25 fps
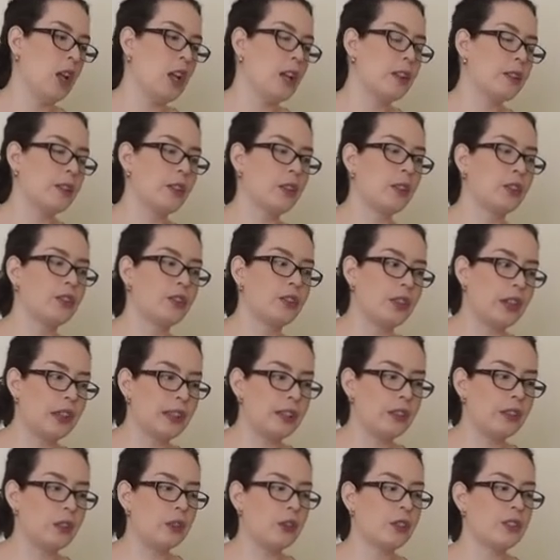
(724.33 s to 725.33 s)
So
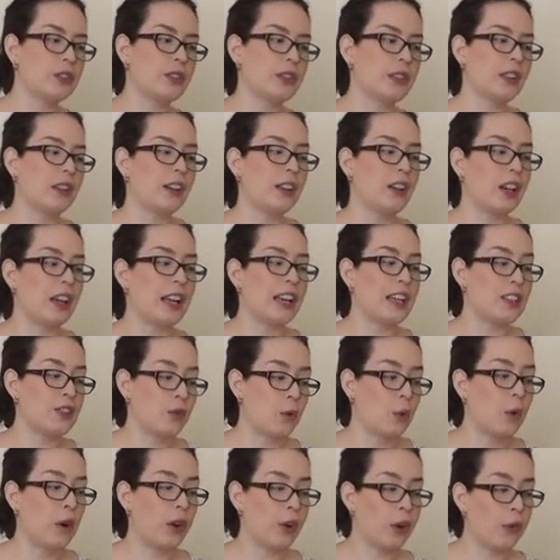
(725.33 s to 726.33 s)
try to consider each
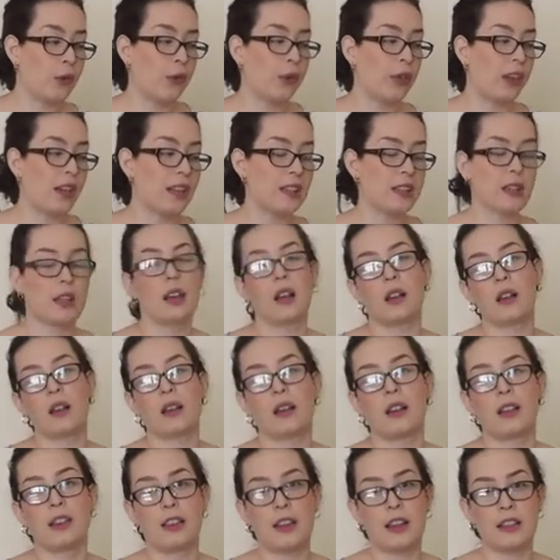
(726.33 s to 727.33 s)
one of these
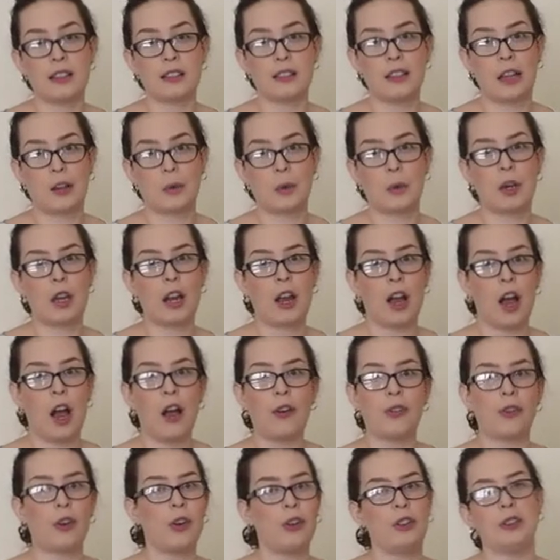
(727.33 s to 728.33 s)
things that we
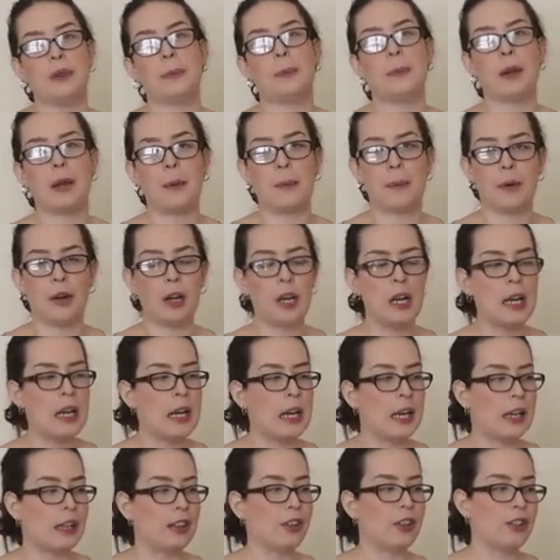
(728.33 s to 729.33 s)
have on the paper
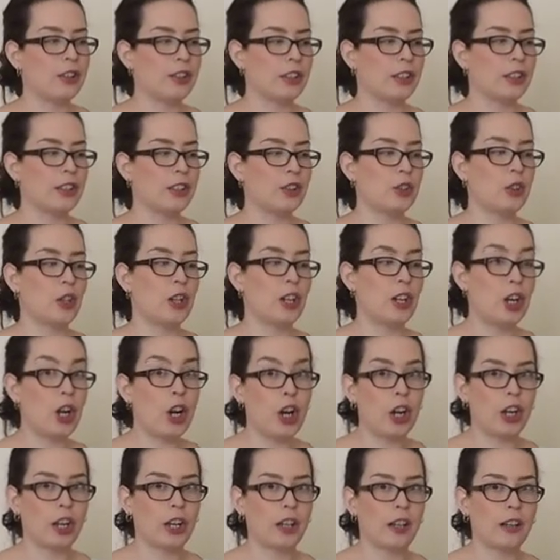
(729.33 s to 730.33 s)
in order to
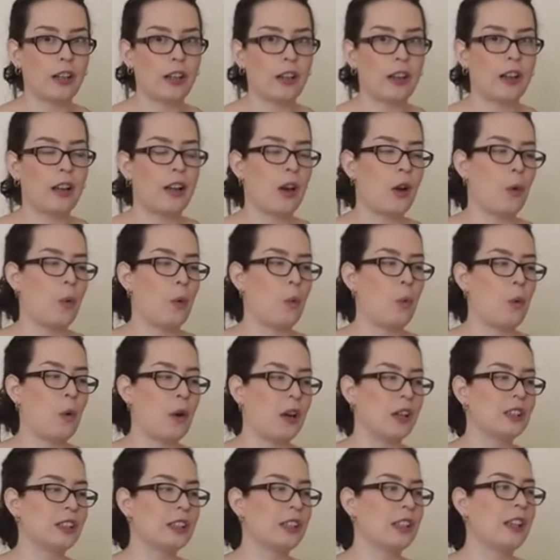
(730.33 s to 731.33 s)
learn
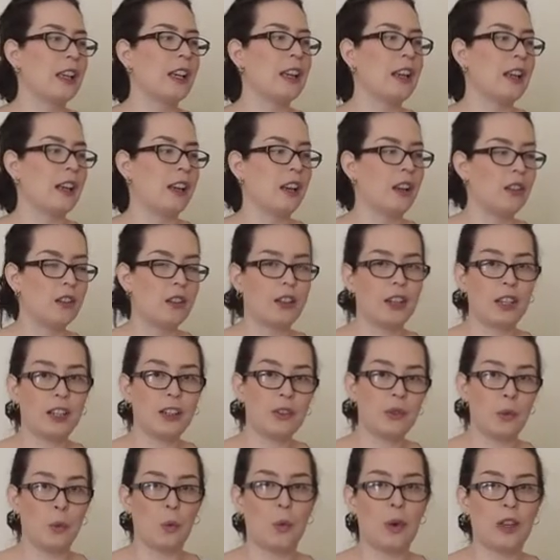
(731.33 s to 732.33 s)
what
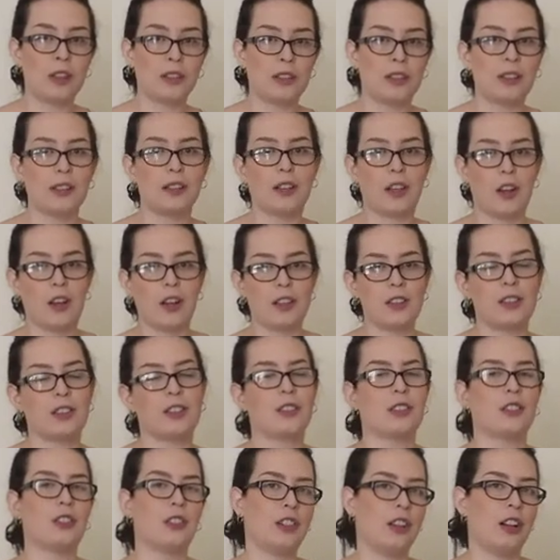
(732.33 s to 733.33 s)
Neolin wanted
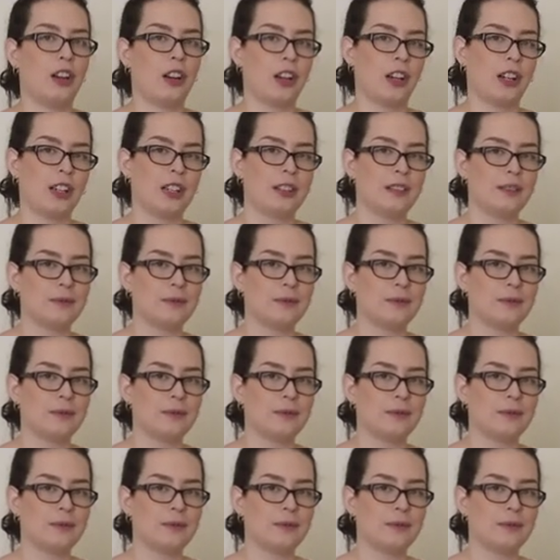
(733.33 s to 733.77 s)
us to learn.